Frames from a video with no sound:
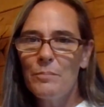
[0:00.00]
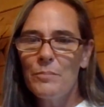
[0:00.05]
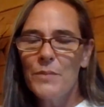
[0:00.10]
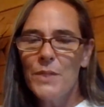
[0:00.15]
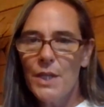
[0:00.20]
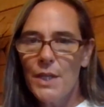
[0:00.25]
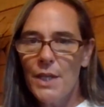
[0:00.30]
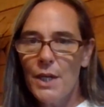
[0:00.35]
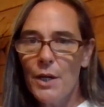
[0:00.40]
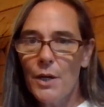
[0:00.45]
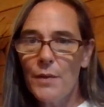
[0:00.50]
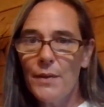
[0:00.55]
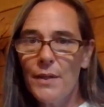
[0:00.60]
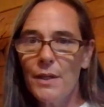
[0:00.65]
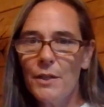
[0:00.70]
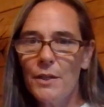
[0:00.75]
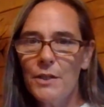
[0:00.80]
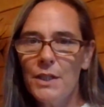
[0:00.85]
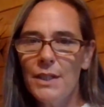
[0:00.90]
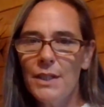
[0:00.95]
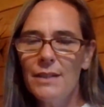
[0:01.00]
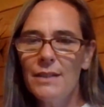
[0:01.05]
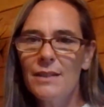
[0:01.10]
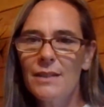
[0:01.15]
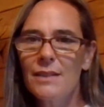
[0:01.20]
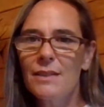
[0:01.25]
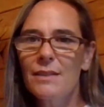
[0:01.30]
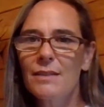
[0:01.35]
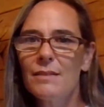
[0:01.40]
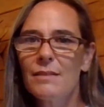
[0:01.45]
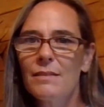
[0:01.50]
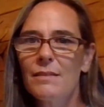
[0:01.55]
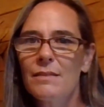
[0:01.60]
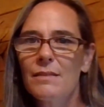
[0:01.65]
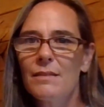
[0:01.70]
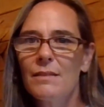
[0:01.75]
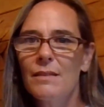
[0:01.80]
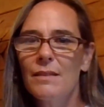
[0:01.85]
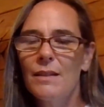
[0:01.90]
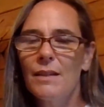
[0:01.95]
to the earth energies
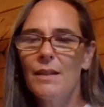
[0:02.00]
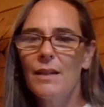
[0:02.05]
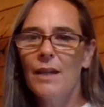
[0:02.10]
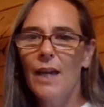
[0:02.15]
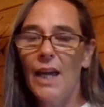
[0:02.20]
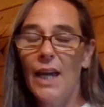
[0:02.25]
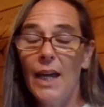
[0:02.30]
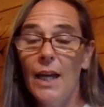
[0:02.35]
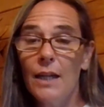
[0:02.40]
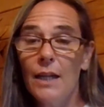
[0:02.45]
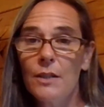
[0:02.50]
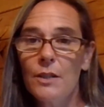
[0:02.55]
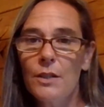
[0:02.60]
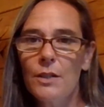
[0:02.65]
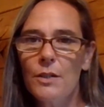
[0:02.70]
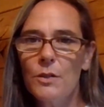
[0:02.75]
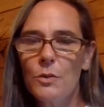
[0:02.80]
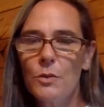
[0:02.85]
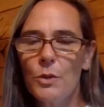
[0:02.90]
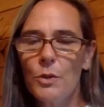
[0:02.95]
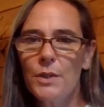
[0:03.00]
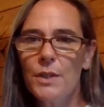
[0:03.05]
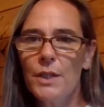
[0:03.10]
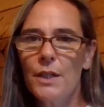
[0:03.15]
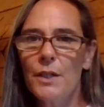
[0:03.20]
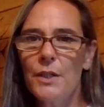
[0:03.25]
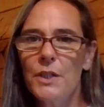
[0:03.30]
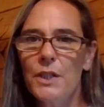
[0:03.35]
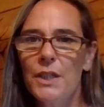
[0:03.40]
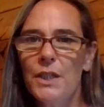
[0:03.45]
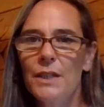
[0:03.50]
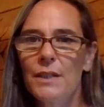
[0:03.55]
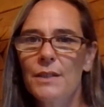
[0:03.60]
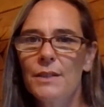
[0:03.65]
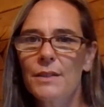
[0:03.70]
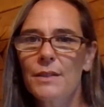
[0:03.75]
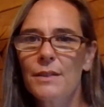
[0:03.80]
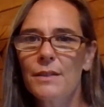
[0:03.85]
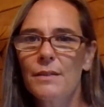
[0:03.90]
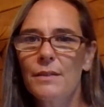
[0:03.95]
and to the source energies.